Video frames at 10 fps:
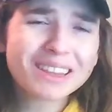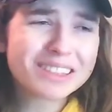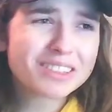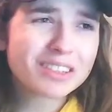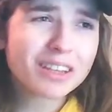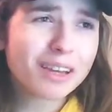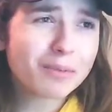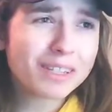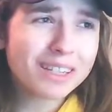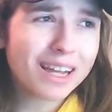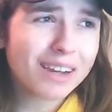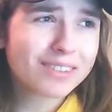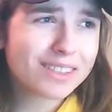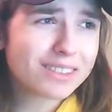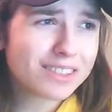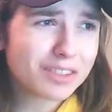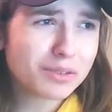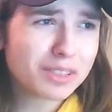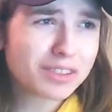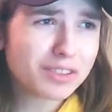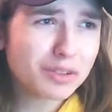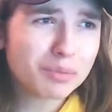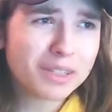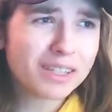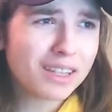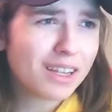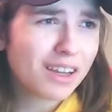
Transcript: get this, and we didn't have to sit through the stupid